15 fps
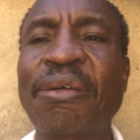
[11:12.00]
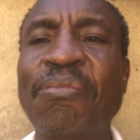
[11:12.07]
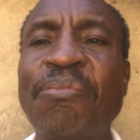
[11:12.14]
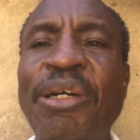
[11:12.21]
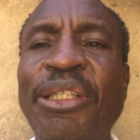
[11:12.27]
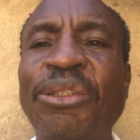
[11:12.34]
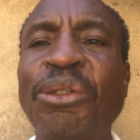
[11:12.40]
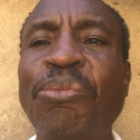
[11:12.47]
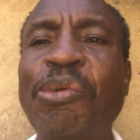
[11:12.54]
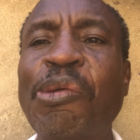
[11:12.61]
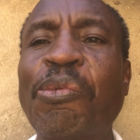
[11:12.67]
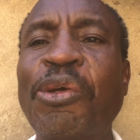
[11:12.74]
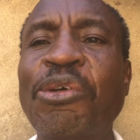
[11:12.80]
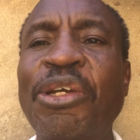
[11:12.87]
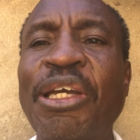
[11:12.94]
But you
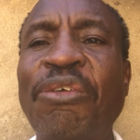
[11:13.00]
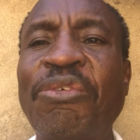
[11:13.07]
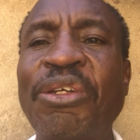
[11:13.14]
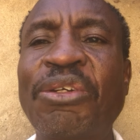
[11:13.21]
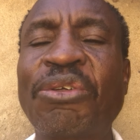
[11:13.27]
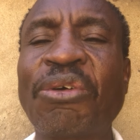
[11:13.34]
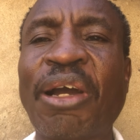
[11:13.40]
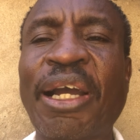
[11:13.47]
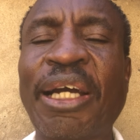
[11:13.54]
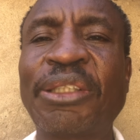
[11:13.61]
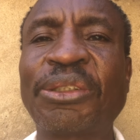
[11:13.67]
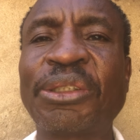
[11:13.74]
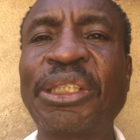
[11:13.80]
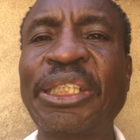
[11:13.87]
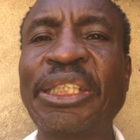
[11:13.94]
people, you gave it to a
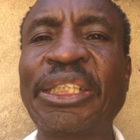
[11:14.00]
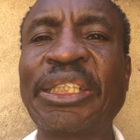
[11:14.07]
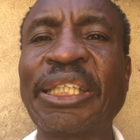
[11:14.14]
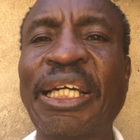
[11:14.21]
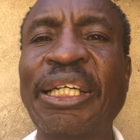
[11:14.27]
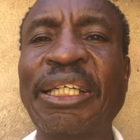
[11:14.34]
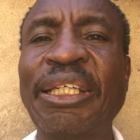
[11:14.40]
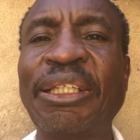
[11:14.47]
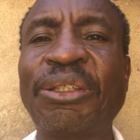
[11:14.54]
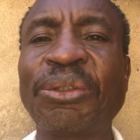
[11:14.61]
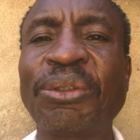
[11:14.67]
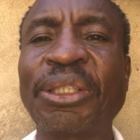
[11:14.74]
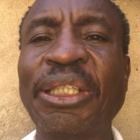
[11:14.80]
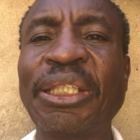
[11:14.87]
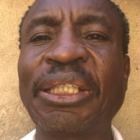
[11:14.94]
cartoonist and he
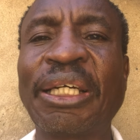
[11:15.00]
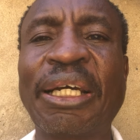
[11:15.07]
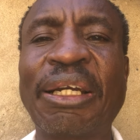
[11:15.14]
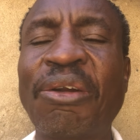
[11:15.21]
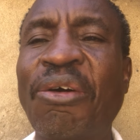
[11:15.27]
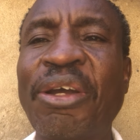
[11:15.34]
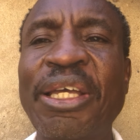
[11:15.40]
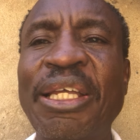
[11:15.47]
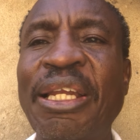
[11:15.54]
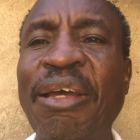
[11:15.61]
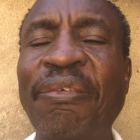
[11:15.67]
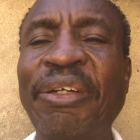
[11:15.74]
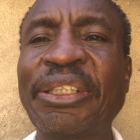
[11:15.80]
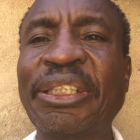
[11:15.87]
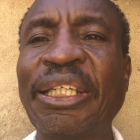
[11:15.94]
took it. No, he
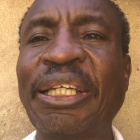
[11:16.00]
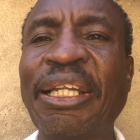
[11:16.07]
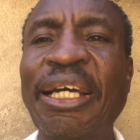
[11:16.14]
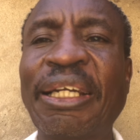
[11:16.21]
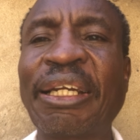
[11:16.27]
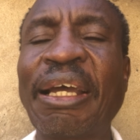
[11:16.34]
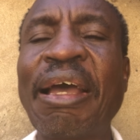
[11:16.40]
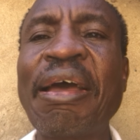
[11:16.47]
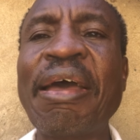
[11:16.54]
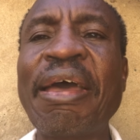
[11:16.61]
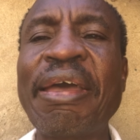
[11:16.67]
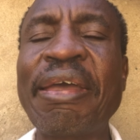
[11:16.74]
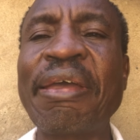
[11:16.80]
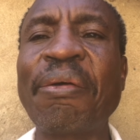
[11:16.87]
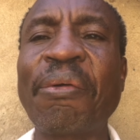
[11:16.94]
never said that
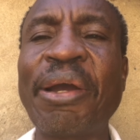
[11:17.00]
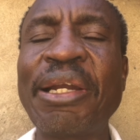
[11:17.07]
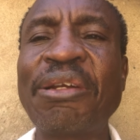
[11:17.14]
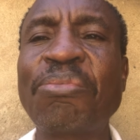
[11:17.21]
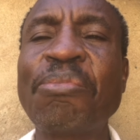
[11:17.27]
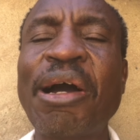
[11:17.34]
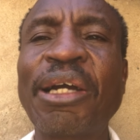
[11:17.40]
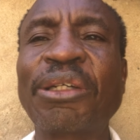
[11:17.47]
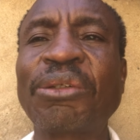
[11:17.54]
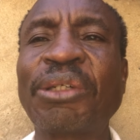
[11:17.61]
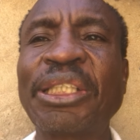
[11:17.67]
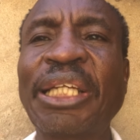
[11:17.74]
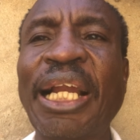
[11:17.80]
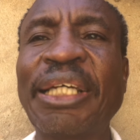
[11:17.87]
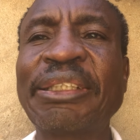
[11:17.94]
he went back to
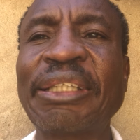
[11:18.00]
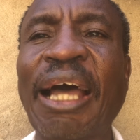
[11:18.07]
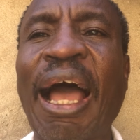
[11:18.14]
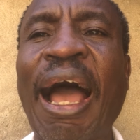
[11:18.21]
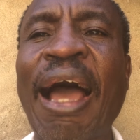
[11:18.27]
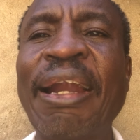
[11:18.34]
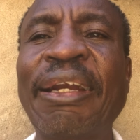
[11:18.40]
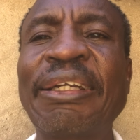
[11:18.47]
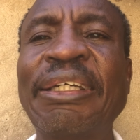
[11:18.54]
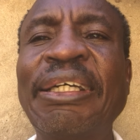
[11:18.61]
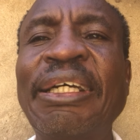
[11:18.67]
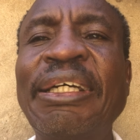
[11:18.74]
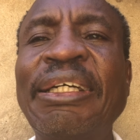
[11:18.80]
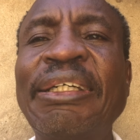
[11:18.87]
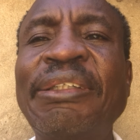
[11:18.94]
Westlands and
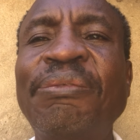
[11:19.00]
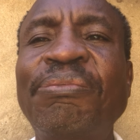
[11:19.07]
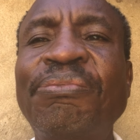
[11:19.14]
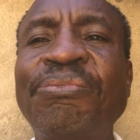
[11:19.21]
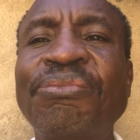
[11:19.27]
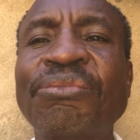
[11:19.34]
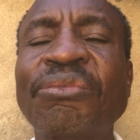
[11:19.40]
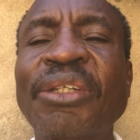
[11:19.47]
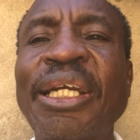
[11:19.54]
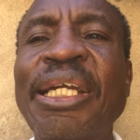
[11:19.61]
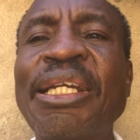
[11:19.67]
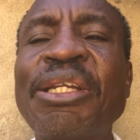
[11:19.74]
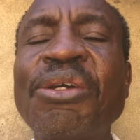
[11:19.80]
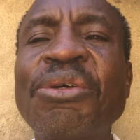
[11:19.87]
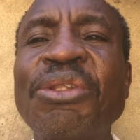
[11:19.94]

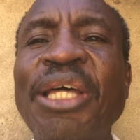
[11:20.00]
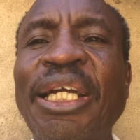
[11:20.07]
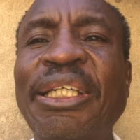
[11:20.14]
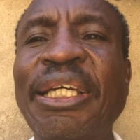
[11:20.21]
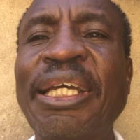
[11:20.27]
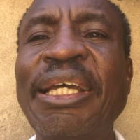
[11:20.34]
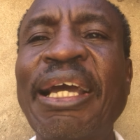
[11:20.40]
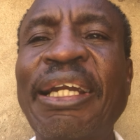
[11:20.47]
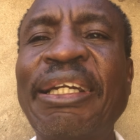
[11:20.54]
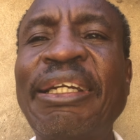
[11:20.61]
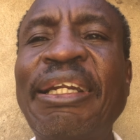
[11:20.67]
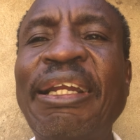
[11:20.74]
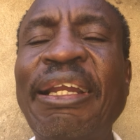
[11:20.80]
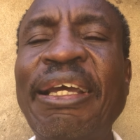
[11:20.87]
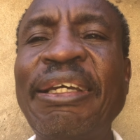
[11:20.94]
knew that he had
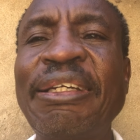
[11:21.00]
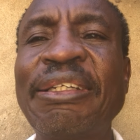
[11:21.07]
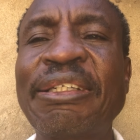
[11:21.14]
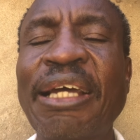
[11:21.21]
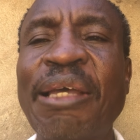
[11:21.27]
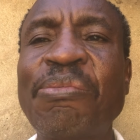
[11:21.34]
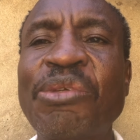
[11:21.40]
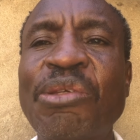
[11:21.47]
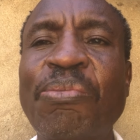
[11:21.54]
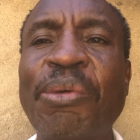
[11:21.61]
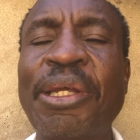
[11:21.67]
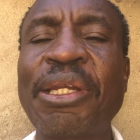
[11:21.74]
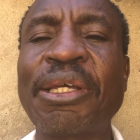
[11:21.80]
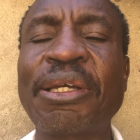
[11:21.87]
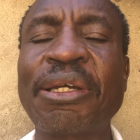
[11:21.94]
delayed time
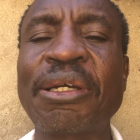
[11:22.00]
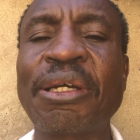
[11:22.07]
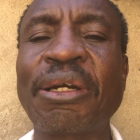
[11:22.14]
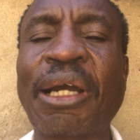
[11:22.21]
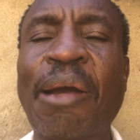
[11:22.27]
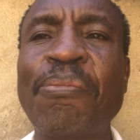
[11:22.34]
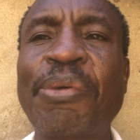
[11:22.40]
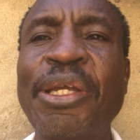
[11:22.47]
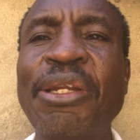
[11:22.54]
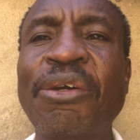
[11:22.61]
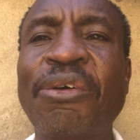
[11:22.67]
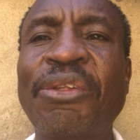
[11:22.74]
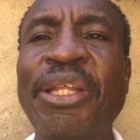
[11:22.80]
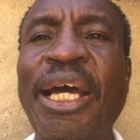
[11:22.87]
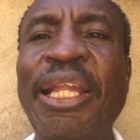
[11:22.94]
spending campaigning
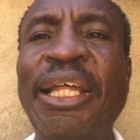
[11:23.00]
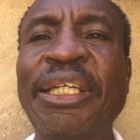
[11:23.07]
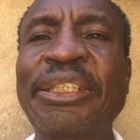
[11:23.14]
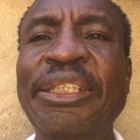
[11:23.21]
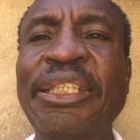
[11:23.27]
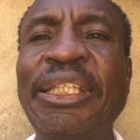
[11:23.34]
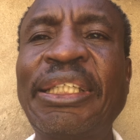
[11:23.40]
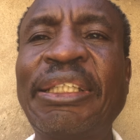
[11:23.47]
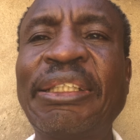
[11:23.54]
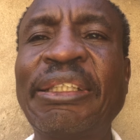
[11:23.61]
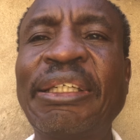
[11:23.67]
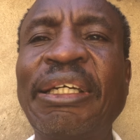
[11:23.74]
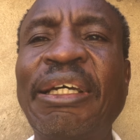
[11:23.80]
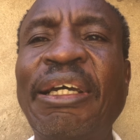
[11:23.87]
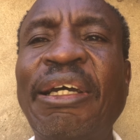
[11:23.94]
on the other seat,
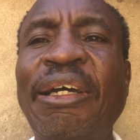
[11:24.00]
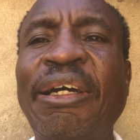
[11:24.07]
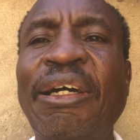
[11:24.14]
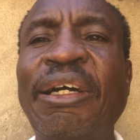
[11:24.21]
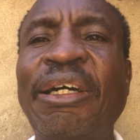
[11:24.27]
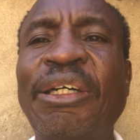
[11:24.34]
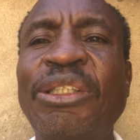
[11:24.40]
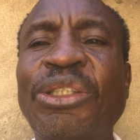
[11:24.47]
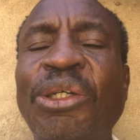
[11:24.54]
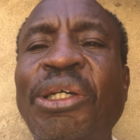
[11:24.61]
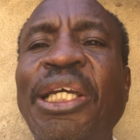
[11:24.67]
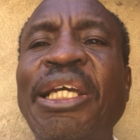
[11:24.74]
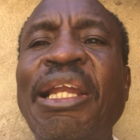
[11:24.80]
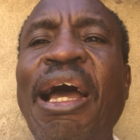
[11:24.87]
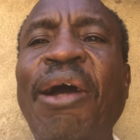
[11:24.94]
so
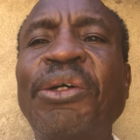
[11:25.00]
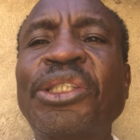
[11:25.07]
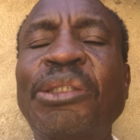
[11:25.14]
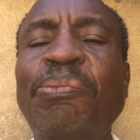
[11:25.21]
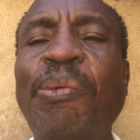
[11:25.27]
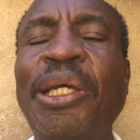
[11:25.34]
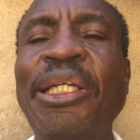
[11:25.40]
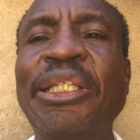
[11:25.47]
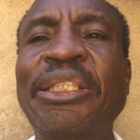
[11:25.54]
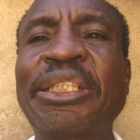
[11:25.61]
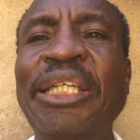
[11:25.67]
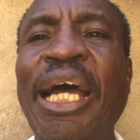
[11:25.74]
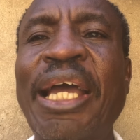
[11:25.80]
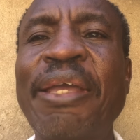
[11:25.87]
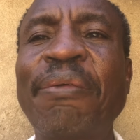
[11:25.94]
he now spent
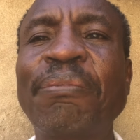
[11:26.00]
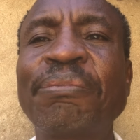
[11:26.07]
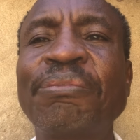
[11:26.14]
time